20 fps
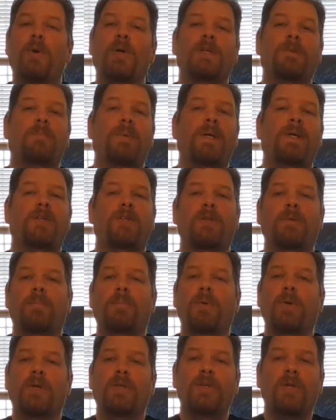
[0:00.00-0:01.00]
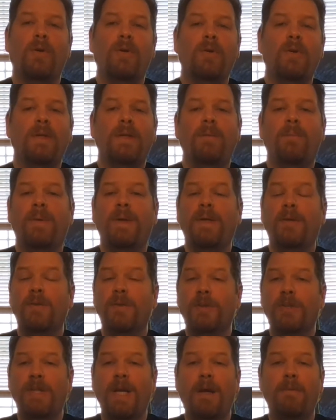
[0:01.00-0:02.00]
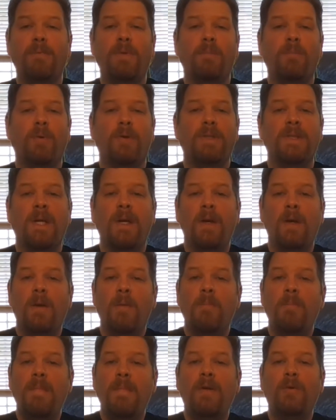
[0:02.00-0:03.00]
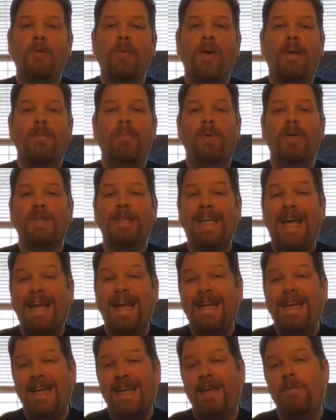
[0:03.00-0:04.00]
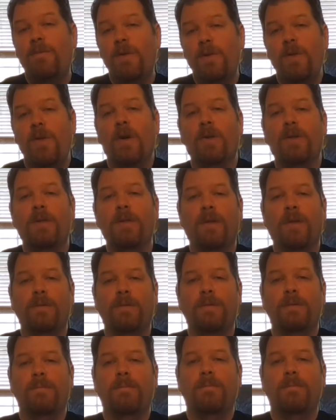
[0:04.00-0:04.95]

books, picture books, early readers, chapter books, middle grade books, and even young adult.